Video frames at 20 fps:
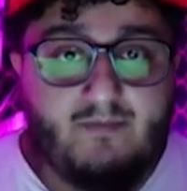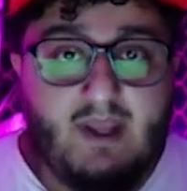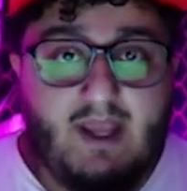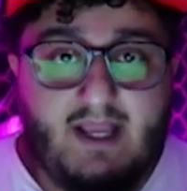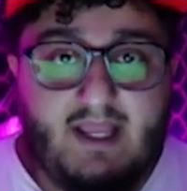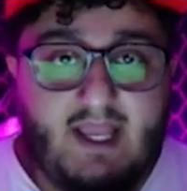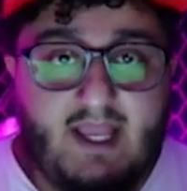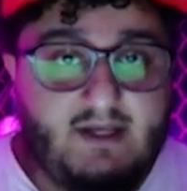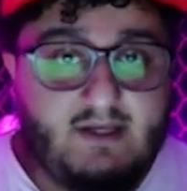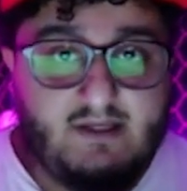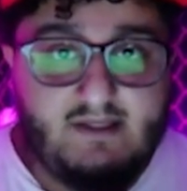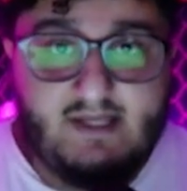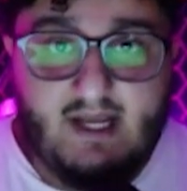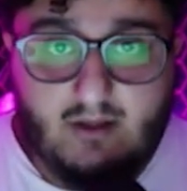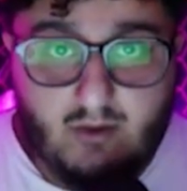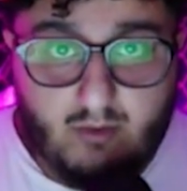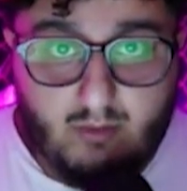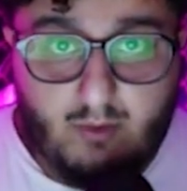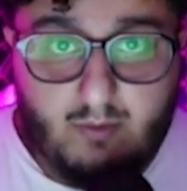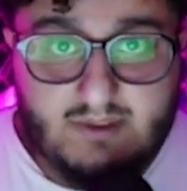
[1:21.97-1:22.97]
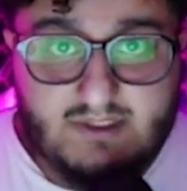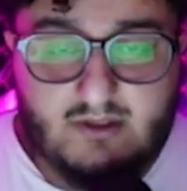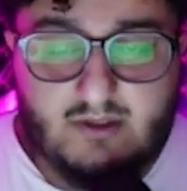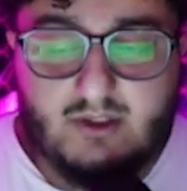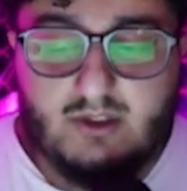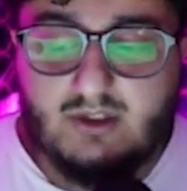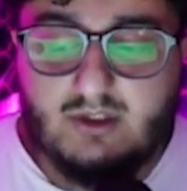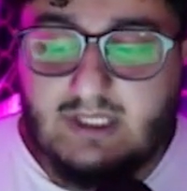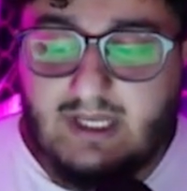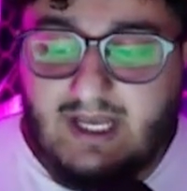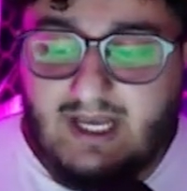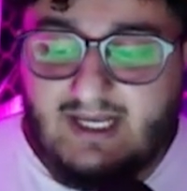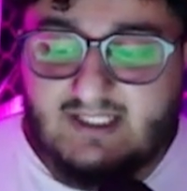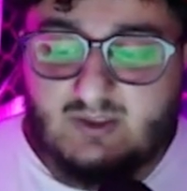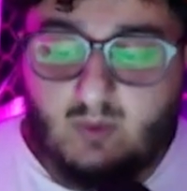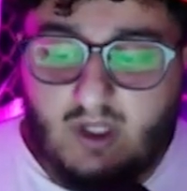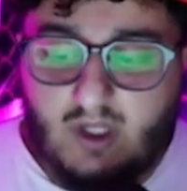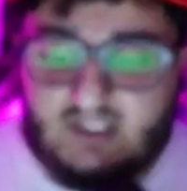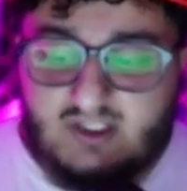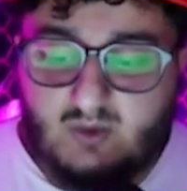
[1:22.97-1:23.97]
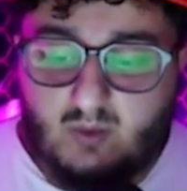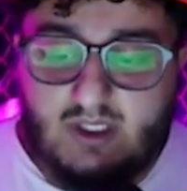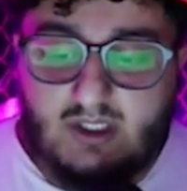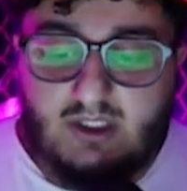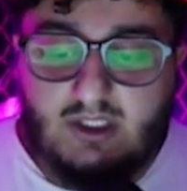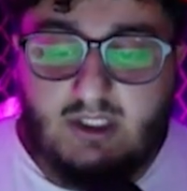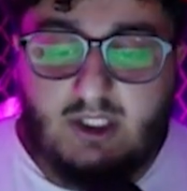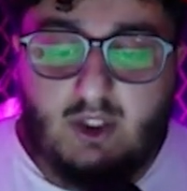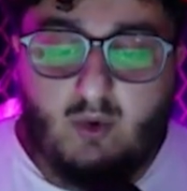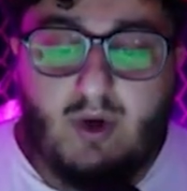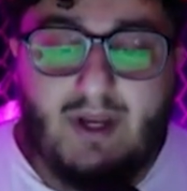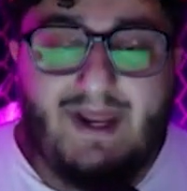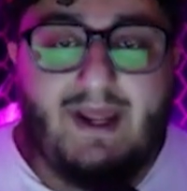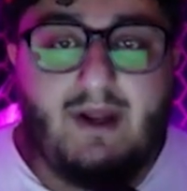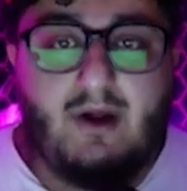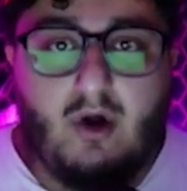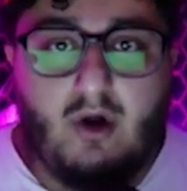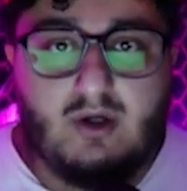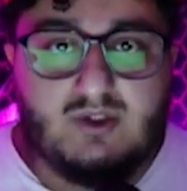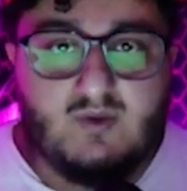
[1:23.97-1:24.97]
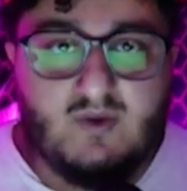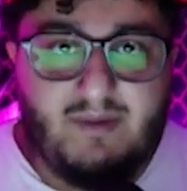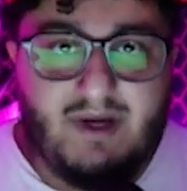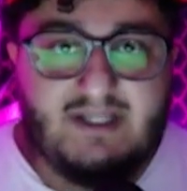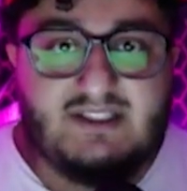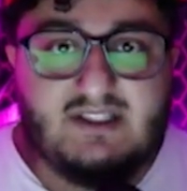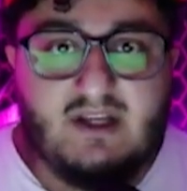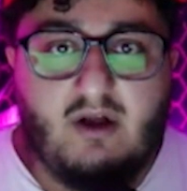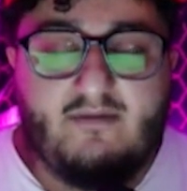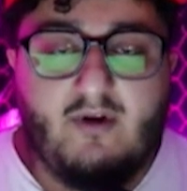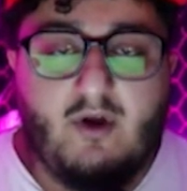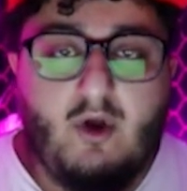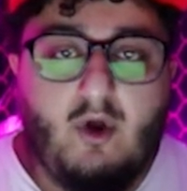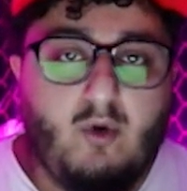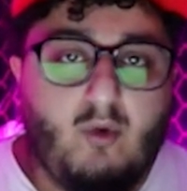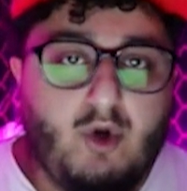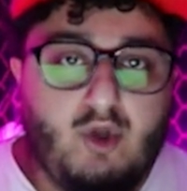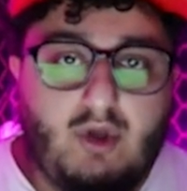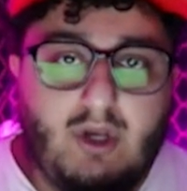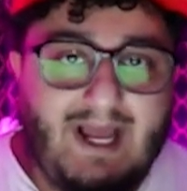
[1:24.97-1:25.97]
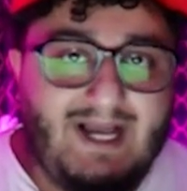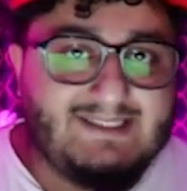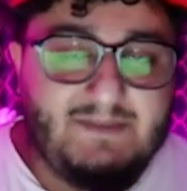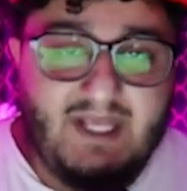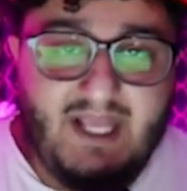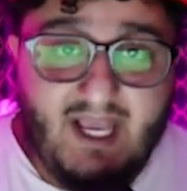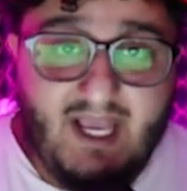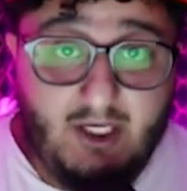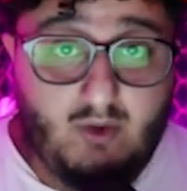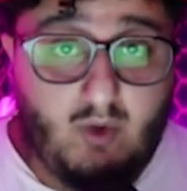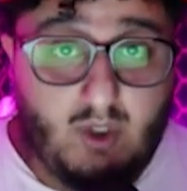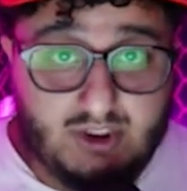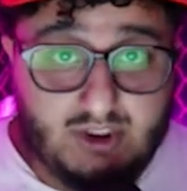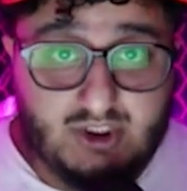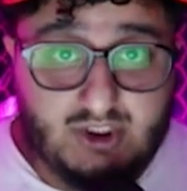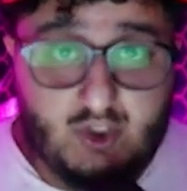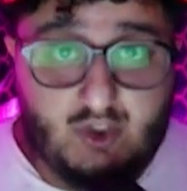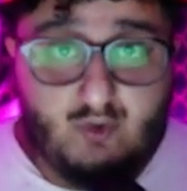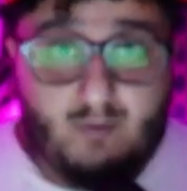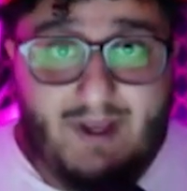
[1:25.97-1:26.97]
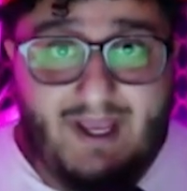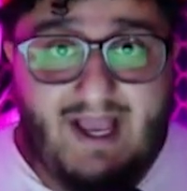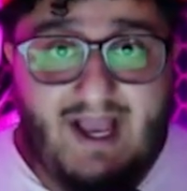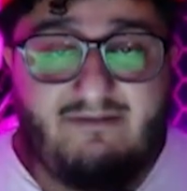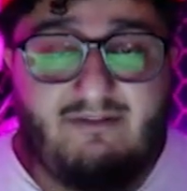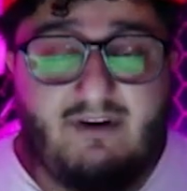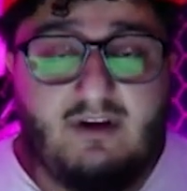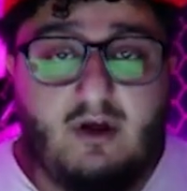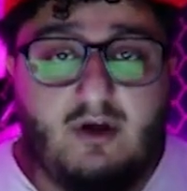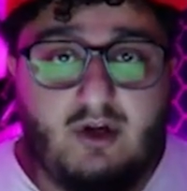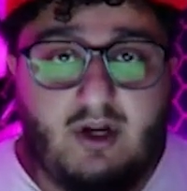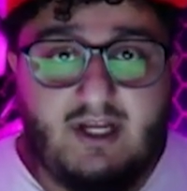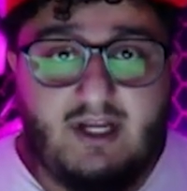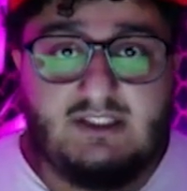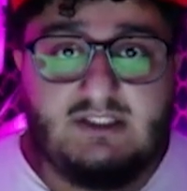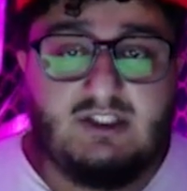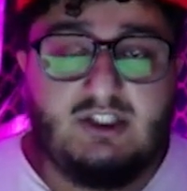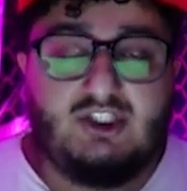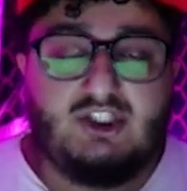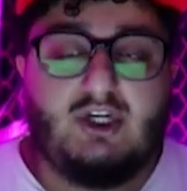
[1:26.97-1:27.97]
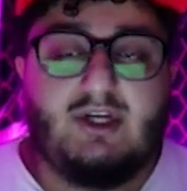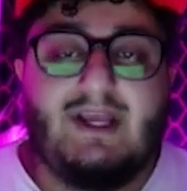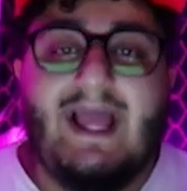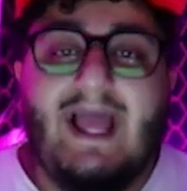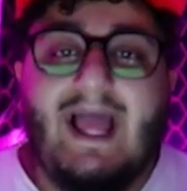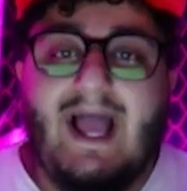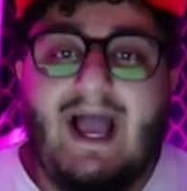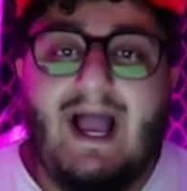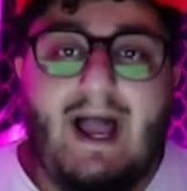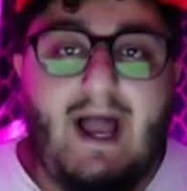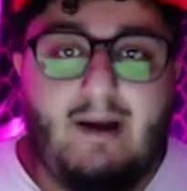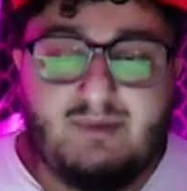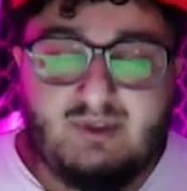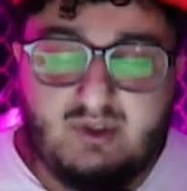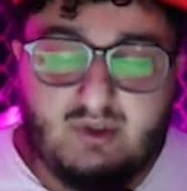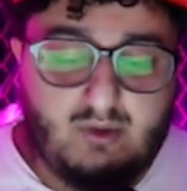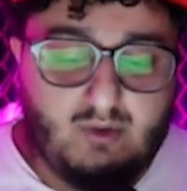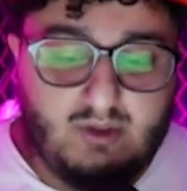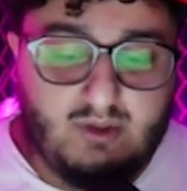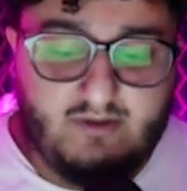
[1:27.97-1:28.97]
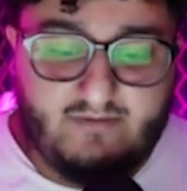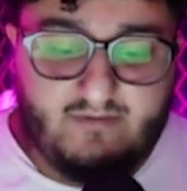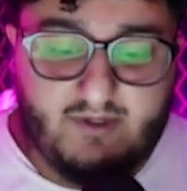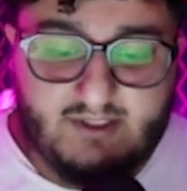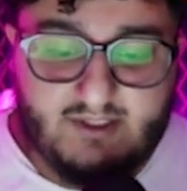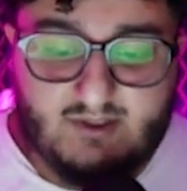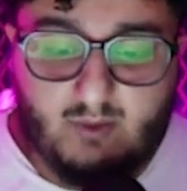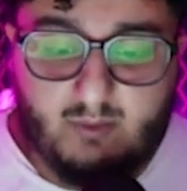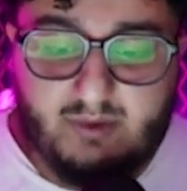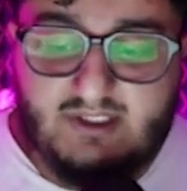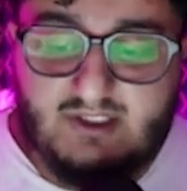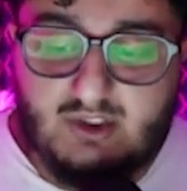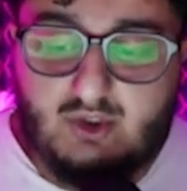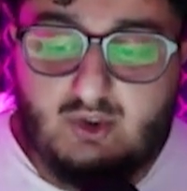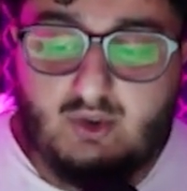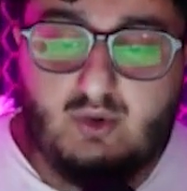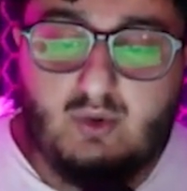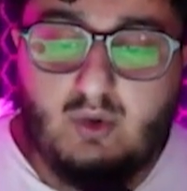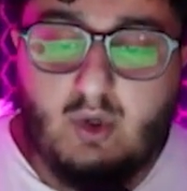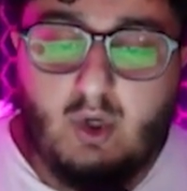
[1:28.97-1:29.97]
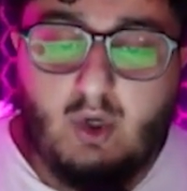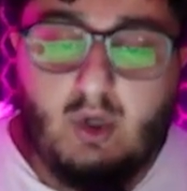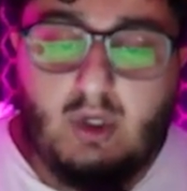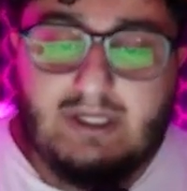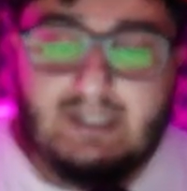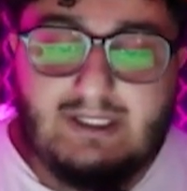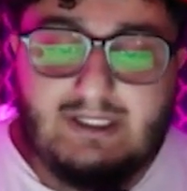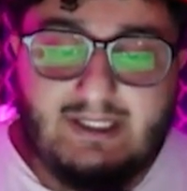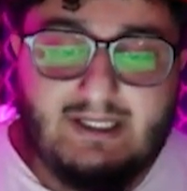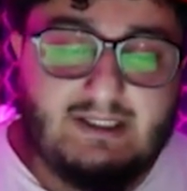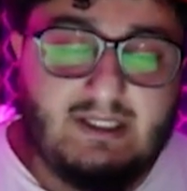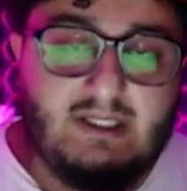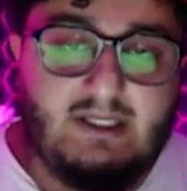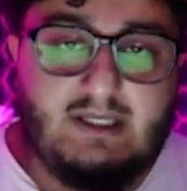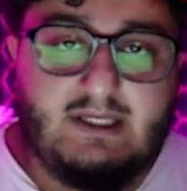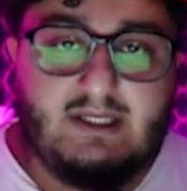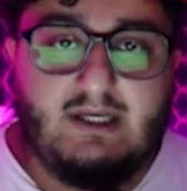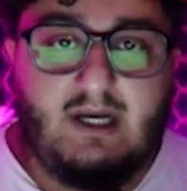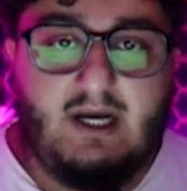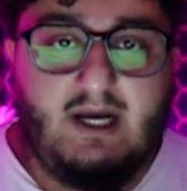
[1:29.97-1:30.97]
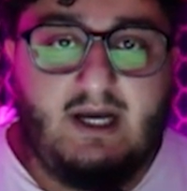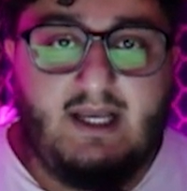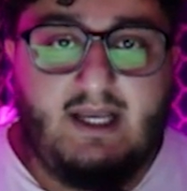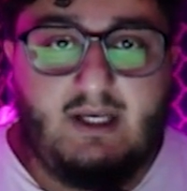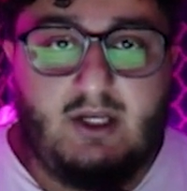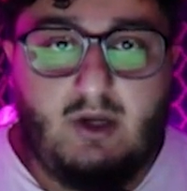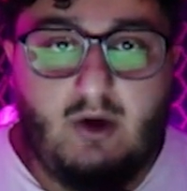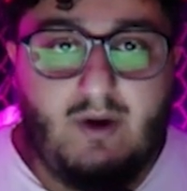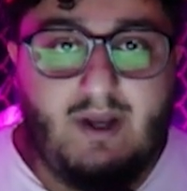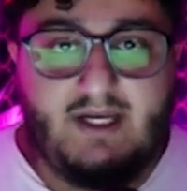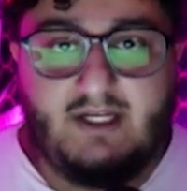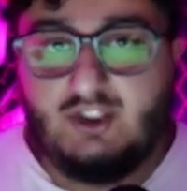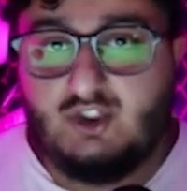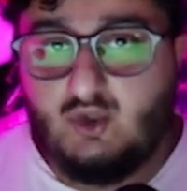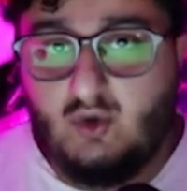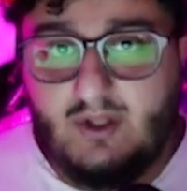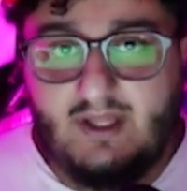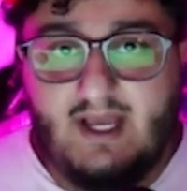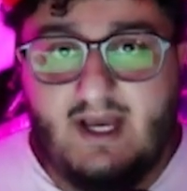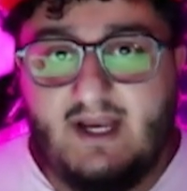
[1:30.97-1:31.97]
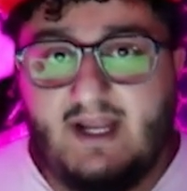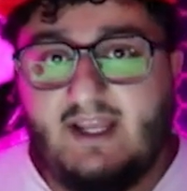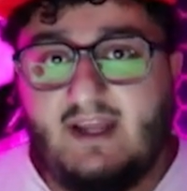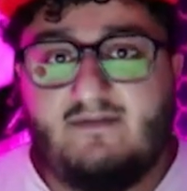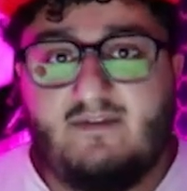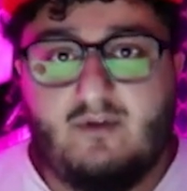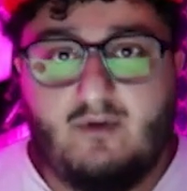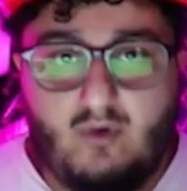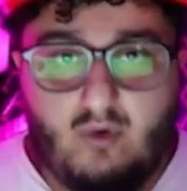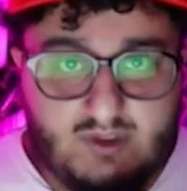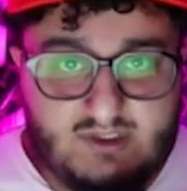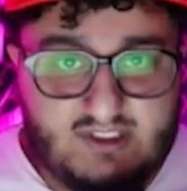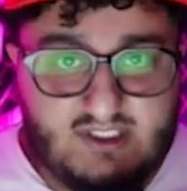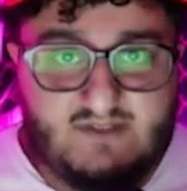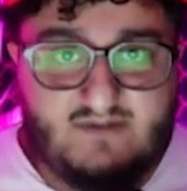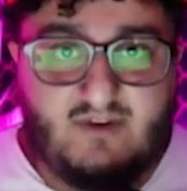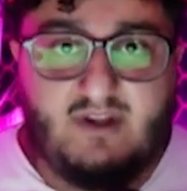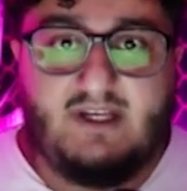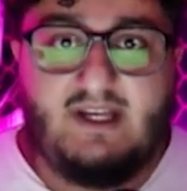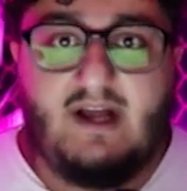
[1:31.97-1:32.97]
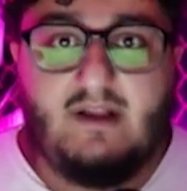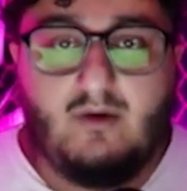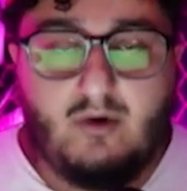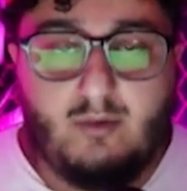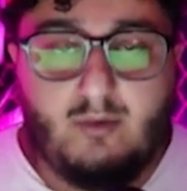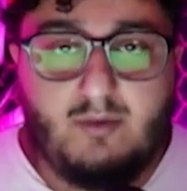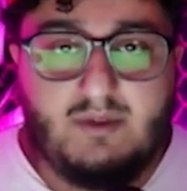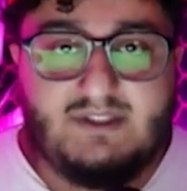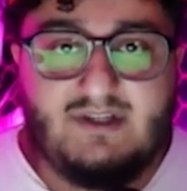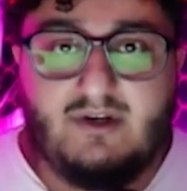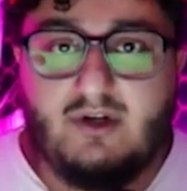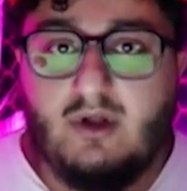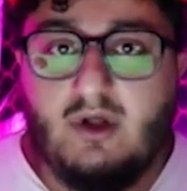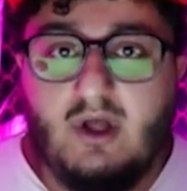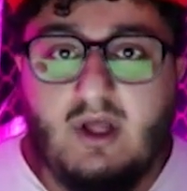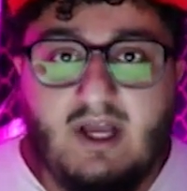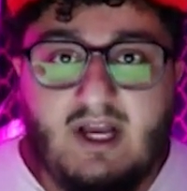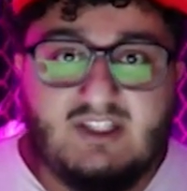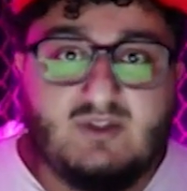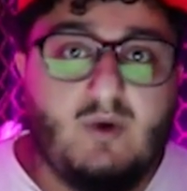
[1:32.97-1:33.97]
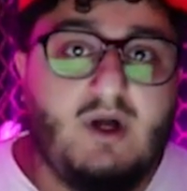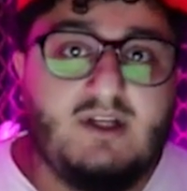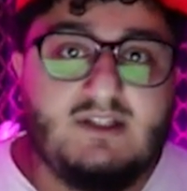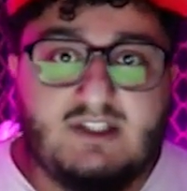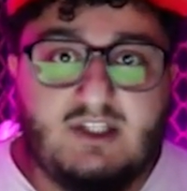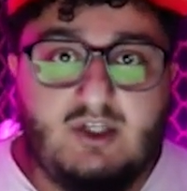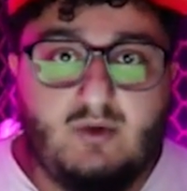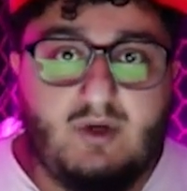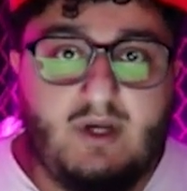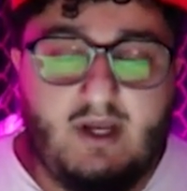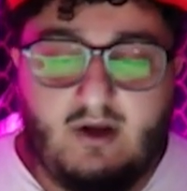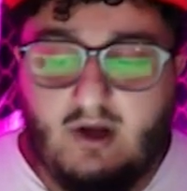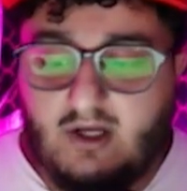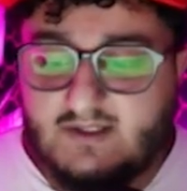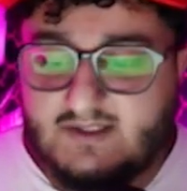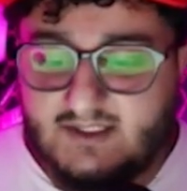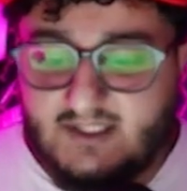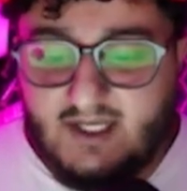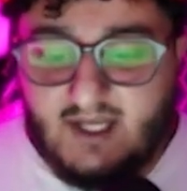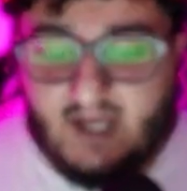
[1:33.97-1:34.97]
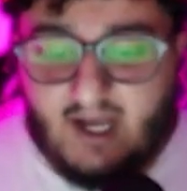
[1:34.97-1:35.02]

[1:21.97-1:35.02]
Again, downloadable materials, as well as weekly Q&A calls with myself, where you can ask me any questions that you may have along your agency journey, absolutely free. So please do click the link and go ahead and join that, again, for the courses, for the downloadable material, as well as Q&A calls.